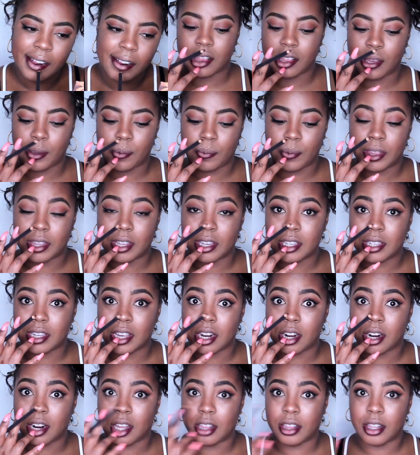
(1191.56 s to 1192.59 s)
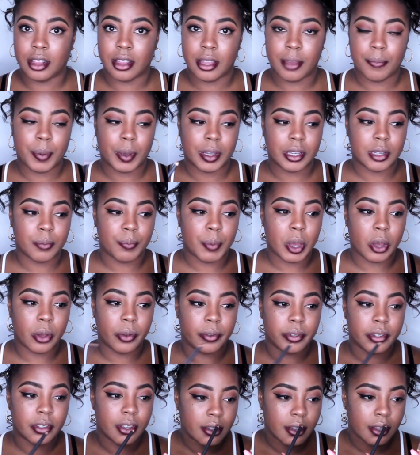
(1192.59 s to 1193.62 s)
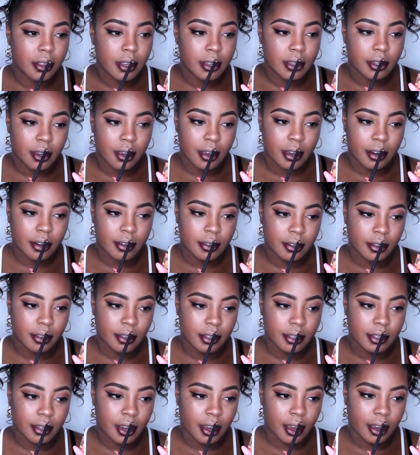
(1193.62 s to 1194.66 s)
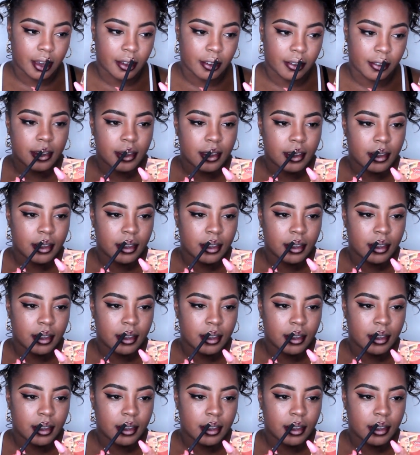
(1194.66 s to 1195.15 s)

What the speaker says: leaving the center of the lip exposed. So let's go ahead and do the top.